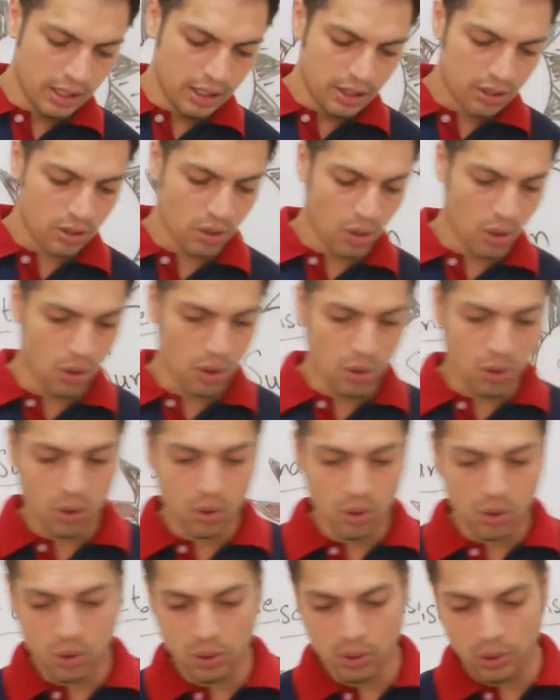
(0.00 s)

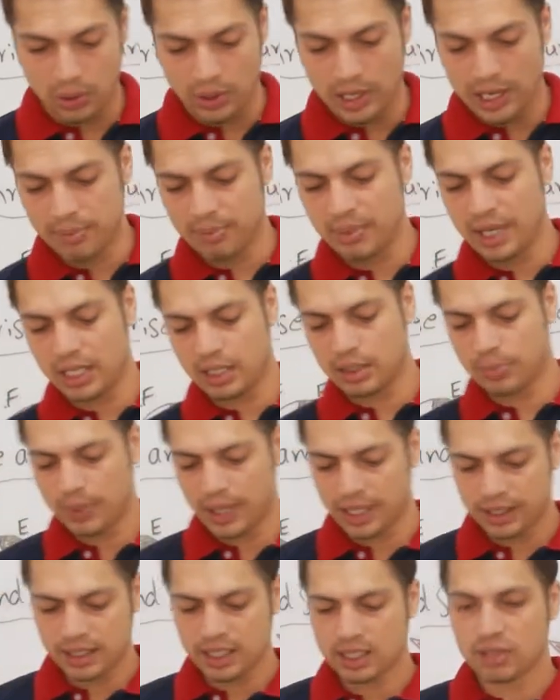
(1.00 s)
So let me
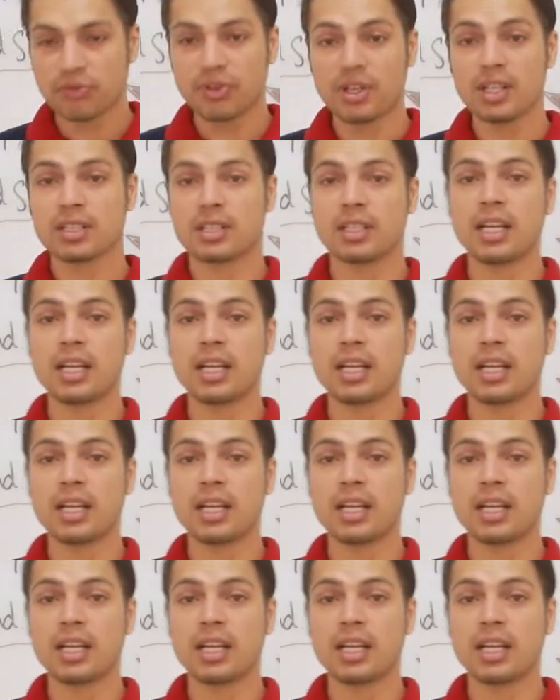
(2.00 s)
explain this first,